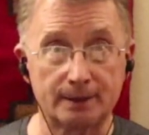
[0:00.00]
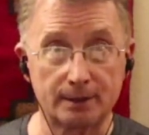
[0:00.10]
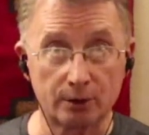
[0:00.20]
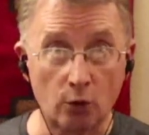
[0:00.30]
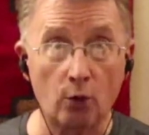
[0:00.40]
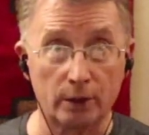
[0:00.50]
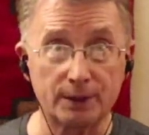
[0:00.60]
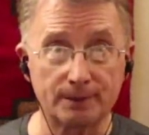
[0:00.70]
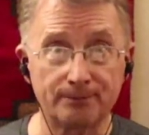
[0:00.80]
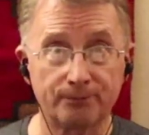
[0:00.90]
course,
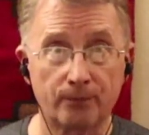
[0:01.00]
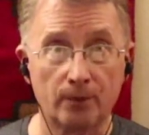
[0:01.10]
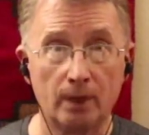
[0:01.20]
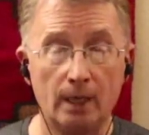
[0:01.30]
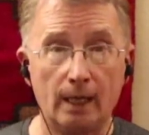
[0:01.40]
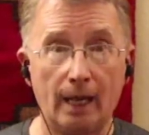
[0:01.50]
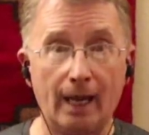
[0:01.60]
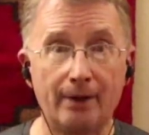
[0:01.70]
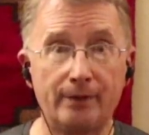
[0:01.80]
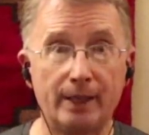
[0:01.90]

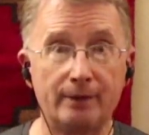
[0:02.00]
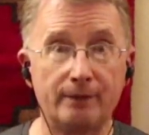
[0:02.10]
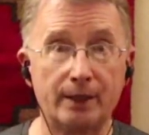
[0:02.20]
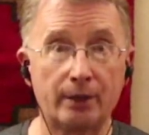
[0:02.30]
and then there